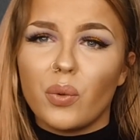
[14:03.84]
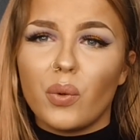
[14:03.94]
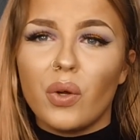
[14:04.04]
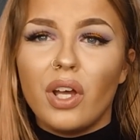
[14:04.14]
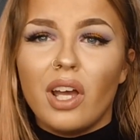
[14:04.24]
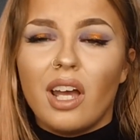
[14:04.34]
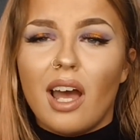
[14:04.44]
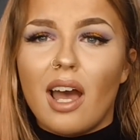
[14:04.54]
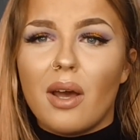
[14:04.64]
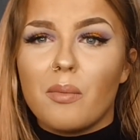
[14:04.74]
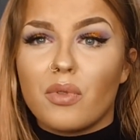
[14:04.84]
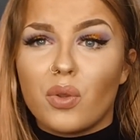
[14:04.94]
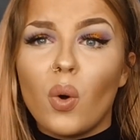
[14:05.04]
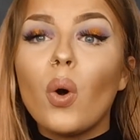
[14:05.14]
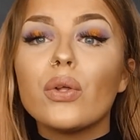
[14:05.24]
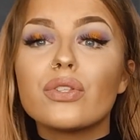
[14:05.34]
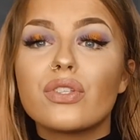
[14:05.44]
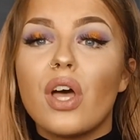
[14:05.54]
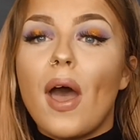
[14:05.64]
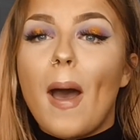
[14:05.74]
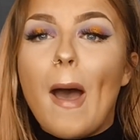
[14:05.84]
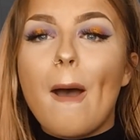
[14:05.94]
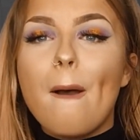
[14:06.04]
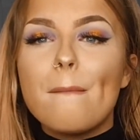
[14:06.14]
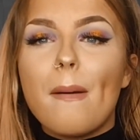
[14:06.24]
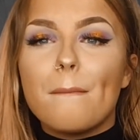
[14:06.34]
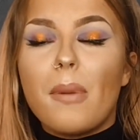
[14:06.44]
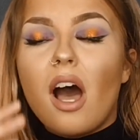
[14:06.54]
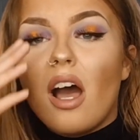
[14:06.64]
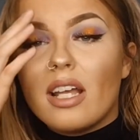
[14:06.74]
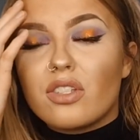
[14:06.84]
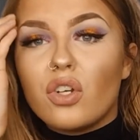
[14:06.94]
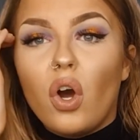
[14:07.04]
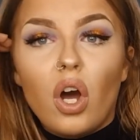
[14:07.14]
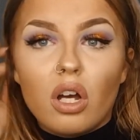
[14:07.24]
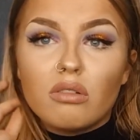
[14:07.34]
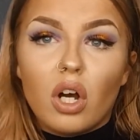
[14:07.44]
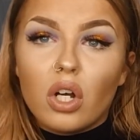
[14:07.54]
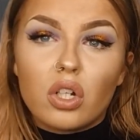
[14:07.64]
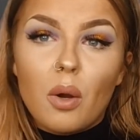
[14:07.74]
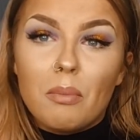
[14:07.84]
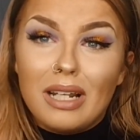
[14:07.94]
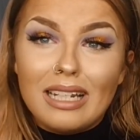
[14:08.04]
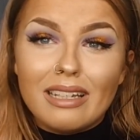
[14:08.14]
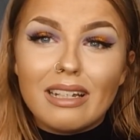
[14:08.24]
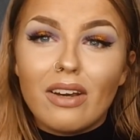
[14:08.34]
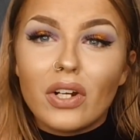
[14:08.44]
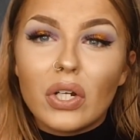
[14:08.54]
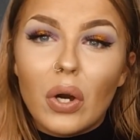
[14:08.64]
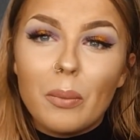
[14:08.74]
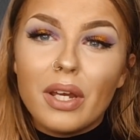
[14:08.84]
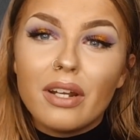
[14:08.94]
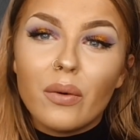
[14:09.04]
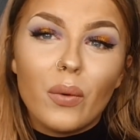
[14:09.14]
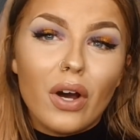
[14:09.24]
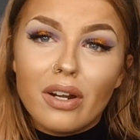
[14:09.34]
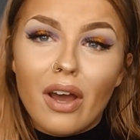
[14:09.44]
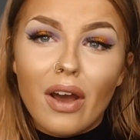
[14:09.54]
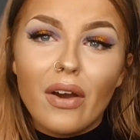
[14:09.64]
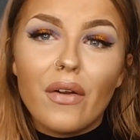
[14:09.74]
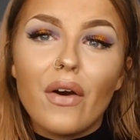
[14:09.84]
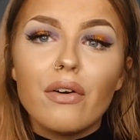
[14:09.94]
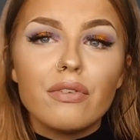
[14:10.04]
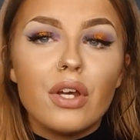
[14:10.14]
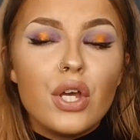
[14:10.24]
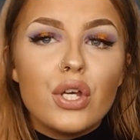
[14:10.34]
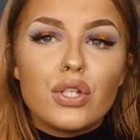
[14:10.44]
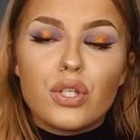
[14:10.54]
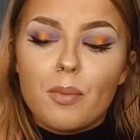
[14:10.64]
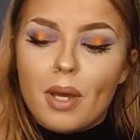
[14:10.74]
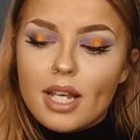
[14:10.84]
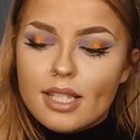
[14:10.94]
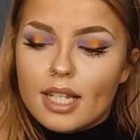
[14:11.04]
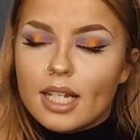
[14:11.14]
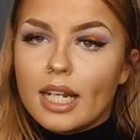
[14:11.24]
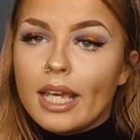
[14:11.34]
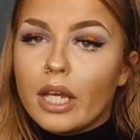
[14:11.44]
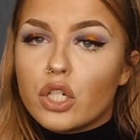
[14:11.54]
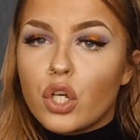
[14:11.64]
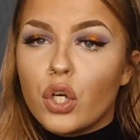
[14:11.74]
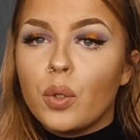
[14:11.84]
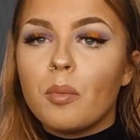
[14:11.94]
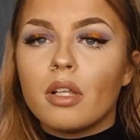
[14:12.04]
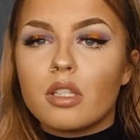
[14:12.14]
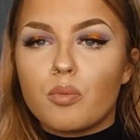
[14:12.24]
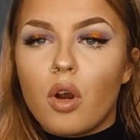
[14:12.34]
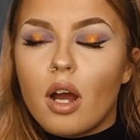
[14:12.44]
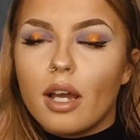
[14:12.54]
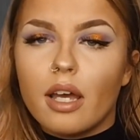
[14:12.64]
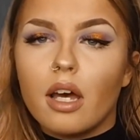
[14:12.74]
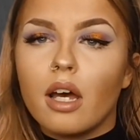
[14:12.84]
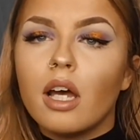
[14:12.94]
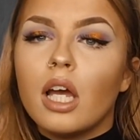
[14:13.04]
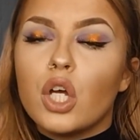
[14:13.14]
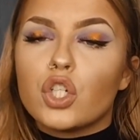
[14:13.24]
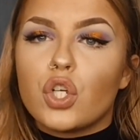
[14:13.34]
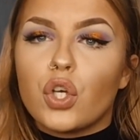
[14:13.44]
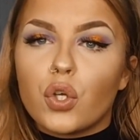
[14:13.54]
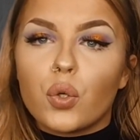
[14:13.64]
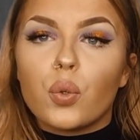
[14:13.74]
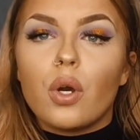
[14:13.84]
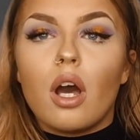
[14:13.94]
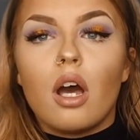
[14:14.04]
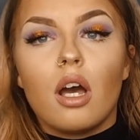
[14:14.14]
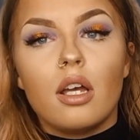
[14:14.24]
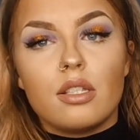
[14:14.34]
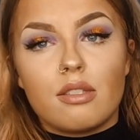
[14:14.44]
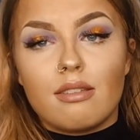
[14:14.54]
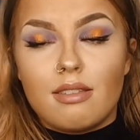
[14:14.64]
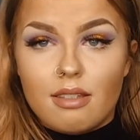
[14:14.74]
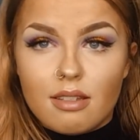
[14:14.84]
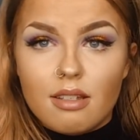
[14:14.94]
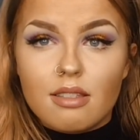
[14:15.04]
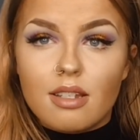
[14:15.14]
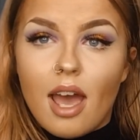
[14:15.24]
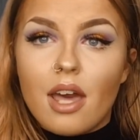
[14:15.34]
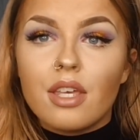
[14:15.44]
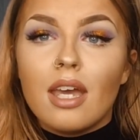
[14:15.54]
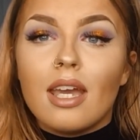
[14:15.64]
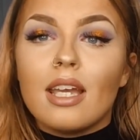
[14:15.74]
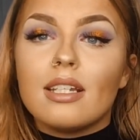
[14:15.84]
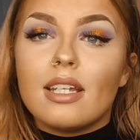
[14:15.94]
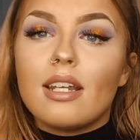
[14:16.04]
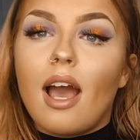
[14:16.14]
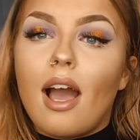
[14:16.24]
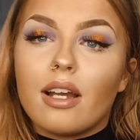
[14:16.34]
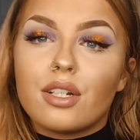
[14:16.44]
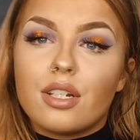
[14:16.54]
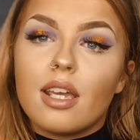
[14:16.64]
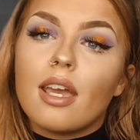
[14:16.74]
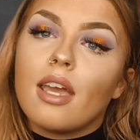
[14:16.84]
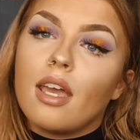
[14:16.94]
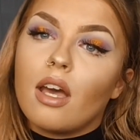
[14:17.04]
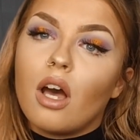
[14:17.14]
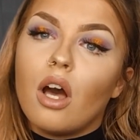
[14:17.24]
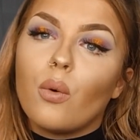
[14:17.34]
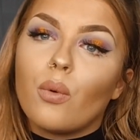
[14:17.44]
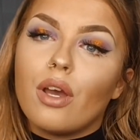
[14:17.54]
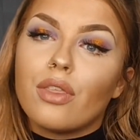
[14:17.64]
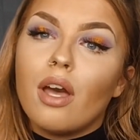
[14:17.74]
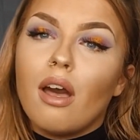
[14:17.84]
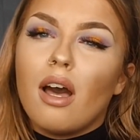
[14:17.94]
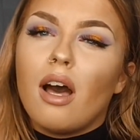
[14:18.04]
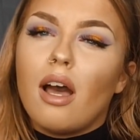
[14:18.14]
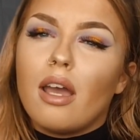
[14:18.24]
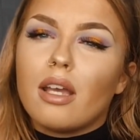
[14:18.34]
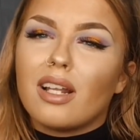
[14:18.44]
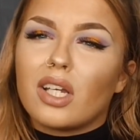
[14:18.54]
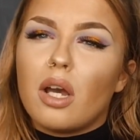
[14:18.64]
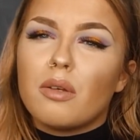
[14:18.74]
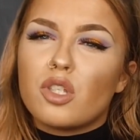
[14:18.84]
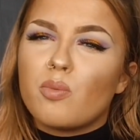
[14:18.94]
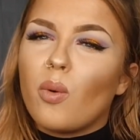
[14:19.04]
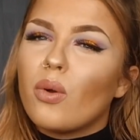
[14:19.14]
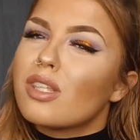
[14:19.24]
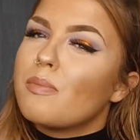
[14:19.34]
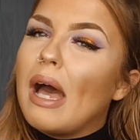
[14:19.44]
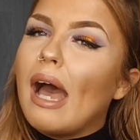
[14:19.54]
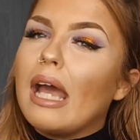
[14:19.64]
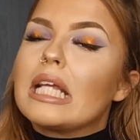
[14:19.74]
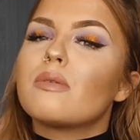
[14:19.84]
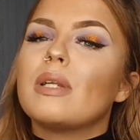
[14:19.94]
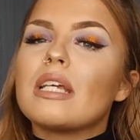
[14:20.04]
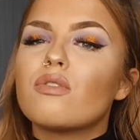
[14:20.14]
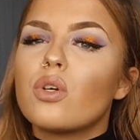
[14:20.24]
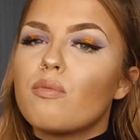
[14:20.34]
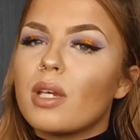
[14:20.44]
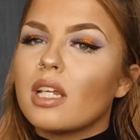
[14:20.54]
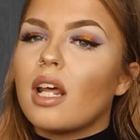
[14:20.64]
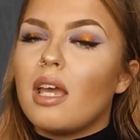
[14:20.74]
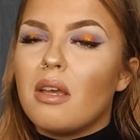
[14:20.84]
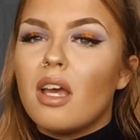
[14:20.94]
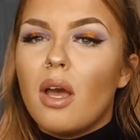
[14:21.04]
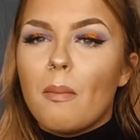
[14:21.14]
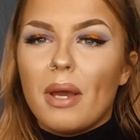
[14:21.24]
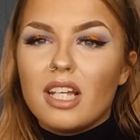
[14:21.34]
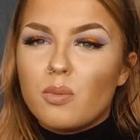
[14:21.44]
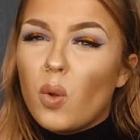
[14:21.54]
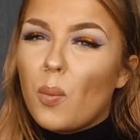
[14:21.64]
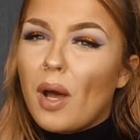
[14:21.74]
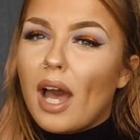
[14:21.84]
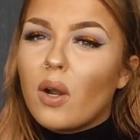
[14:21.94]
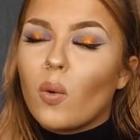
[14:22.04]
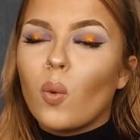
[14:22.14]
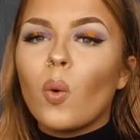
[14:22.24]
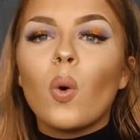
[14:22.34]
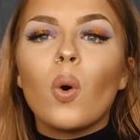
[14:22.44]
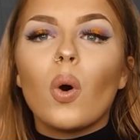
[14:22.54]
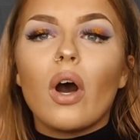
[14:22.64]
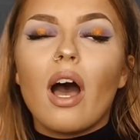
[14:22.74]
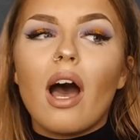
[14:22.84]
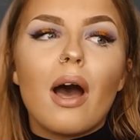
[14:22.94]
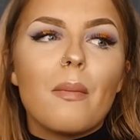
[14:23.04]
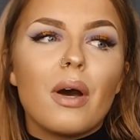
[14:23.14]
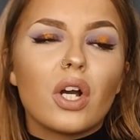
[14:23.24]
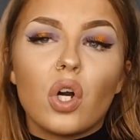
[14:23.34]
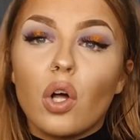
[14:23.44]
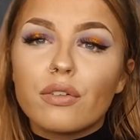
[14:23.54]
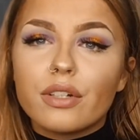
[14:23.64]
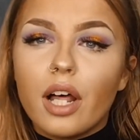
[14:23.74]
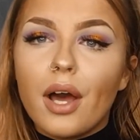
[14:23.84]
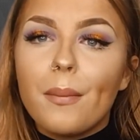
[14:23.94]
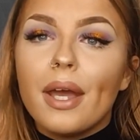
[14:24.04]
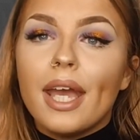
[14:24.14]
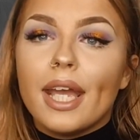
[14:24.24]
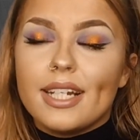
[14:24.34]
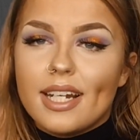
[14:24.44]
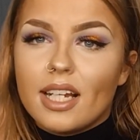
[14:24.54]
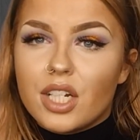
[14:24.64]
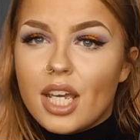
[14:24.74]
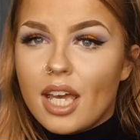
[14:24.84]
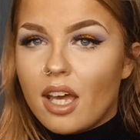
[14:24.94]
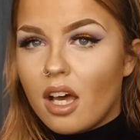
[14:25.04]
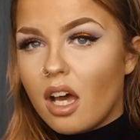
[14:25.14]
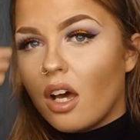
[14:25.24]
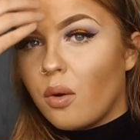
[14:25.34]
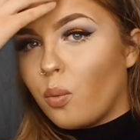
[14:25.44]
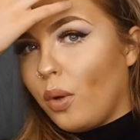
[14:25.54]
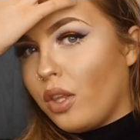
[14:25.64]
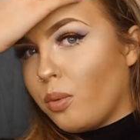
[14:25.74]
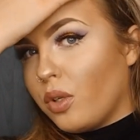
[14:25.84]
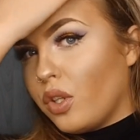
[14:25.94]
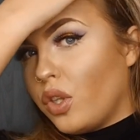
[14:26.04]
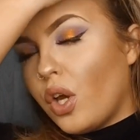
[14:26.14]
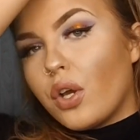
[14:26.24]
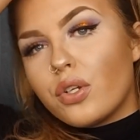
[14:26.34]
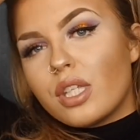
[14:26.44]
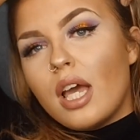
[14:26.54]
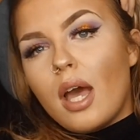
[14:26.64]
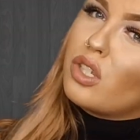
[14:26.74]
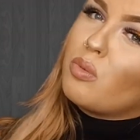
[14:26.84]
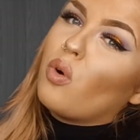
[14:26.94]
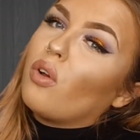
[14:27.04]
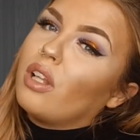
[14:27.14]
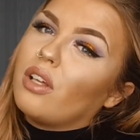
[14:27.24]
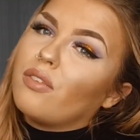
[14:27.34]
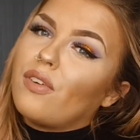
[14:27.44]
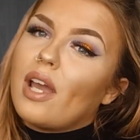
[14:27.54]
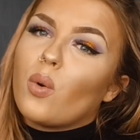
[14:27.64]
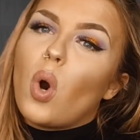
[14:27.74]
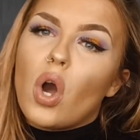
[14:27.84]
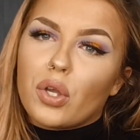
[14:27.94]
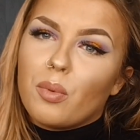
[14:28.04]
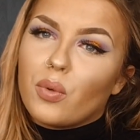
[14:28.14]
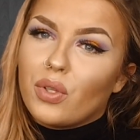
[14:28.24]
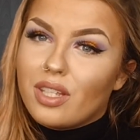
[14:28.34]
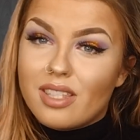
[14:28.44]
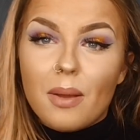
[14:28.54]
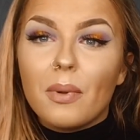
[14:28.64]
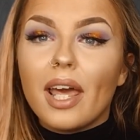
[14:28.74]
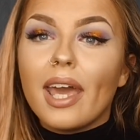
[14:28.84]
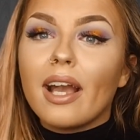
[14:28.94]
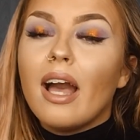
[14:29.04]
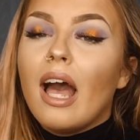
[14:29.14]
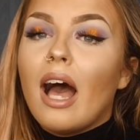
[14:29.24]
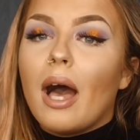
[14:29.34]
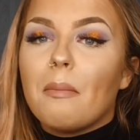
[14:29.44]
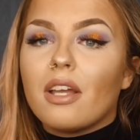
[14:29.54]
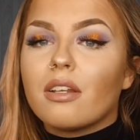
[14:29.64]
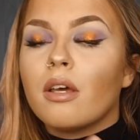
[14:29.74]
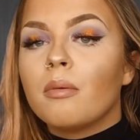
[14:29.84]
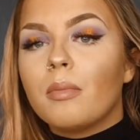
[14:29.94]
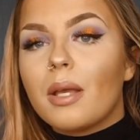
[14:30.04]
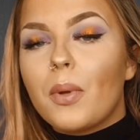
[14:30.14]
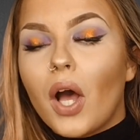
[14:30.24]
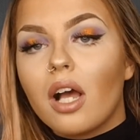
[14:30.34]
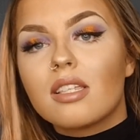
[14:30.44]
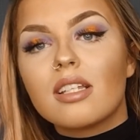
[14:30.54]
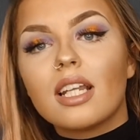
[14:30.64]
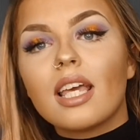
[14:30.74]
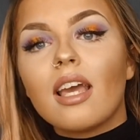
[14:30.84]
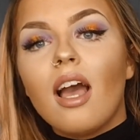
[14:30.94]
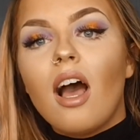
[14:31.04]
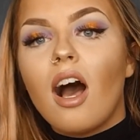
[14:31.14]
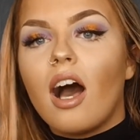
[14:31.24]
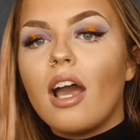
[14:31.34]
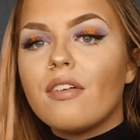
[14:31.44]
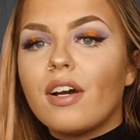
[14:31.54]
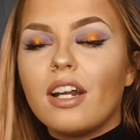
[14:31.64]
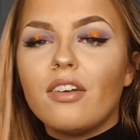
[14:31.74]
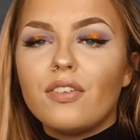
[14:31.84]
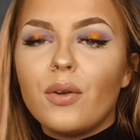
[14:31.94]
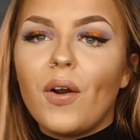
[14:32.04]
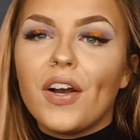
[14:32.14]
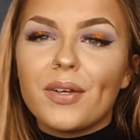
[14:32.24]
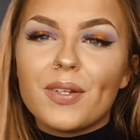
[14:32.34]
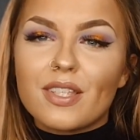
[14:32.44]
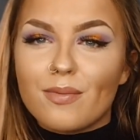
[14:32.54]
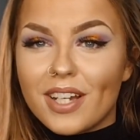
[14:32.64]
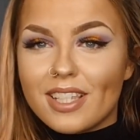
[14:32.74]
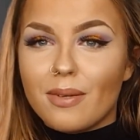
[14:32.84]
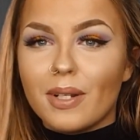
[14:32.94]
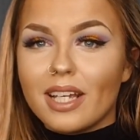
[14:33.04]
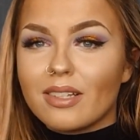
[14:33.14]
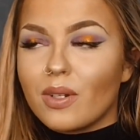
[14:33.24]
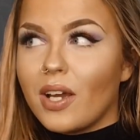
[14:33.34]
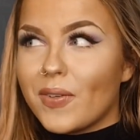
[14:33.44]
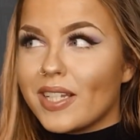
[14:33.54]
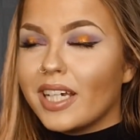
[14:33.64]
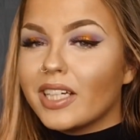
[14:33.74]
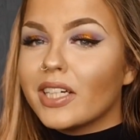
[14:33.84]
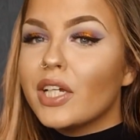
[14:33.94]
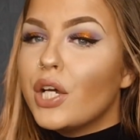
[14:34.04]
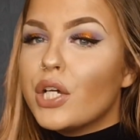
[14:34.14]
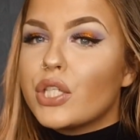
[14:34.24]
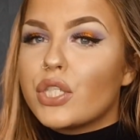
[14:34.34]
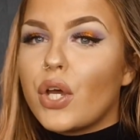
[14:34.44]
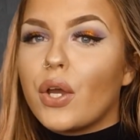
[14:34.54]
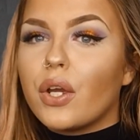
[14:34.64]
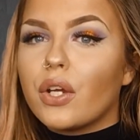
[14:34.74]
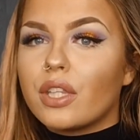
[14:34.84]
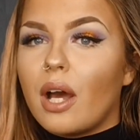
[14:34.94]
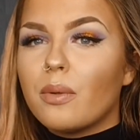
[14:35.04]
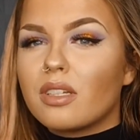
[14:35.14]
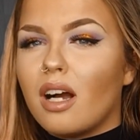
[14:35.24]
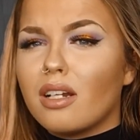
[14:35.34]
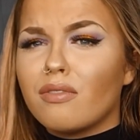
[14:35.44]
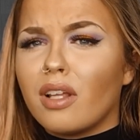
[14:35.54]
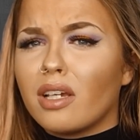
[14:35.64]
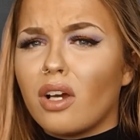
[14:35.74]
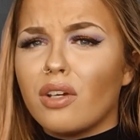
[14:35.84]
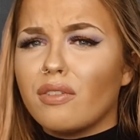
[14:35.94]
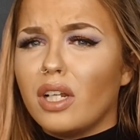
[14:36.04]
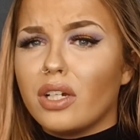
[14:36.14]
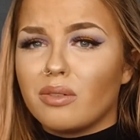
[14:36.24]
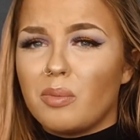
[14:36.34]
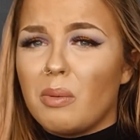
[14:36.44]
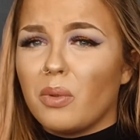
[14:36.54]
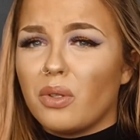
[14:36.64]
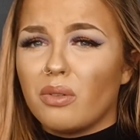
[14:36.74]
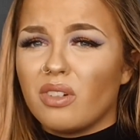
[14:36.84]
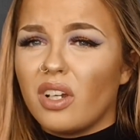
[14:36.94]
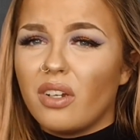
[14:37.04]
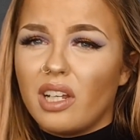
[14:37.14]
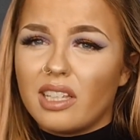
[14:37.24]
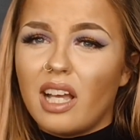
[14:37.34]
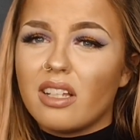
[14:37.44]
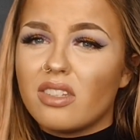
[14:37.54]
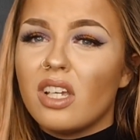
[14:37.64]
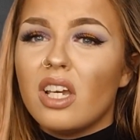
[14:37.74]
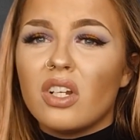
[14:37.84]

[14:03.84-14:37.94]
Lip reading: or thoughts, but it's not completely uncommon or unheard of. So basically 2 months prior to his sister's death, he did actually hit her with a sports bat. It's believed to have been a baseball bat or a golf club. He did actually hit her with one of those. Small little fight or argument with a sibling. I mean, me personally, I have had a few arguments with my siblings when I was little, so that was kind of like overlooked and people thought, no, like that's